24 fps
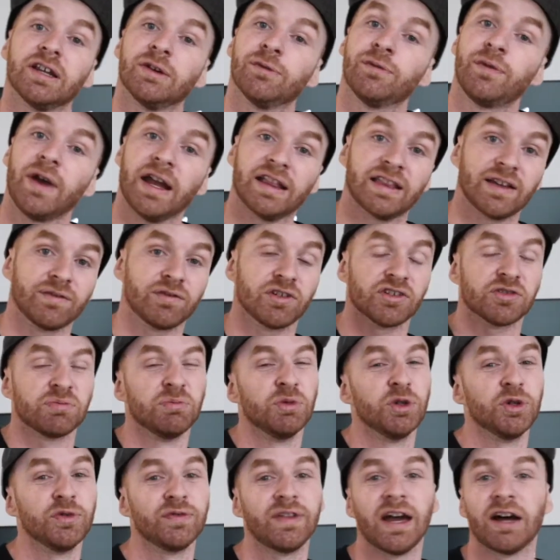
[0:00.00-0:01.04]
In fact, I've just
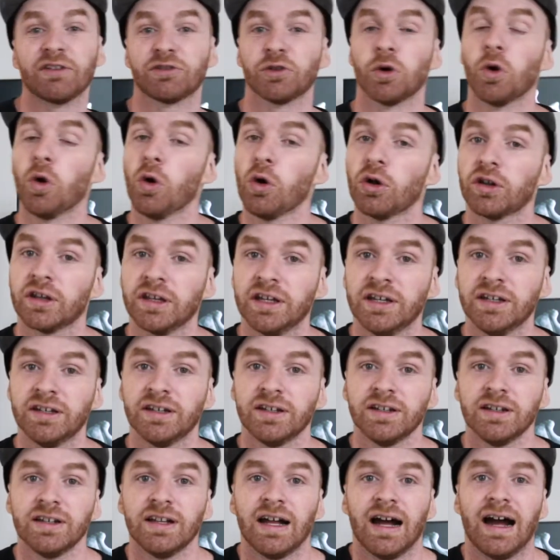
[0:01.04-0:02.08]
moved down to Auckland
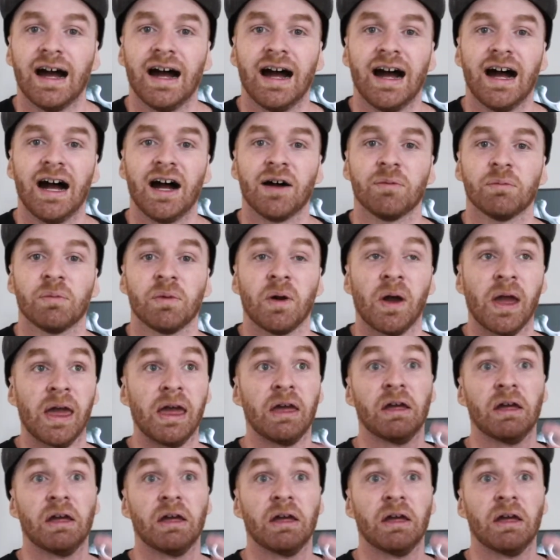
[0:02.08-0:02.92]
um,